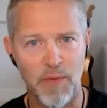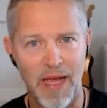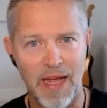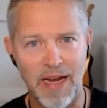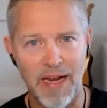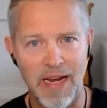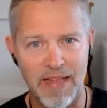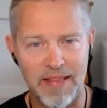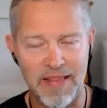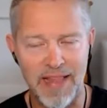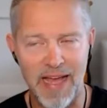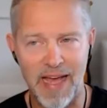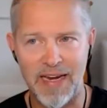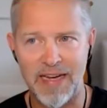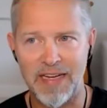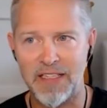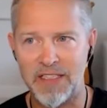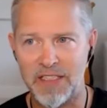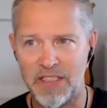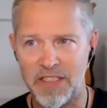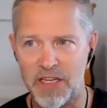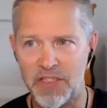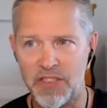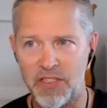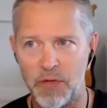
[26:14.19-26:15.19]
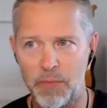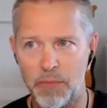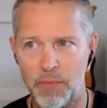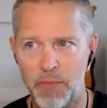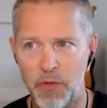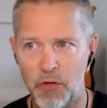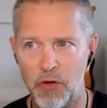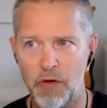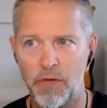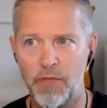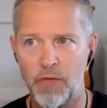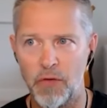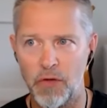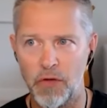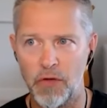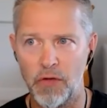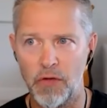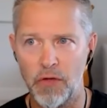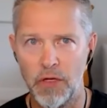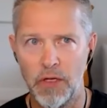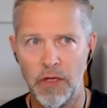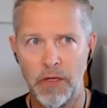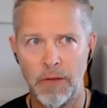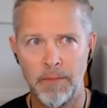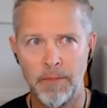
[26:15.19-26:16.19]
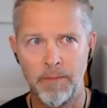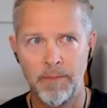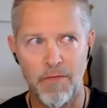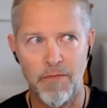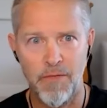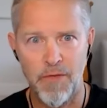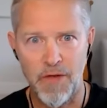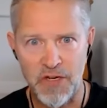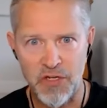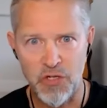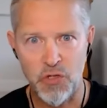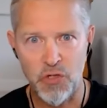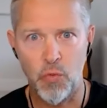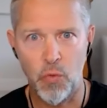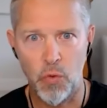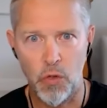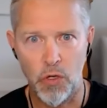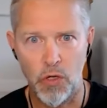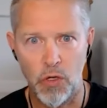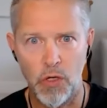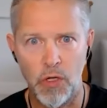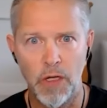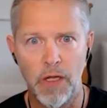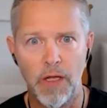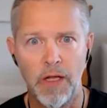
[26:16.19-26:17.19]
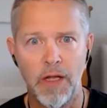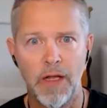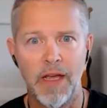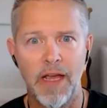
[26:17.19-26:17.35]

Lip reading: that is such a beautiful visual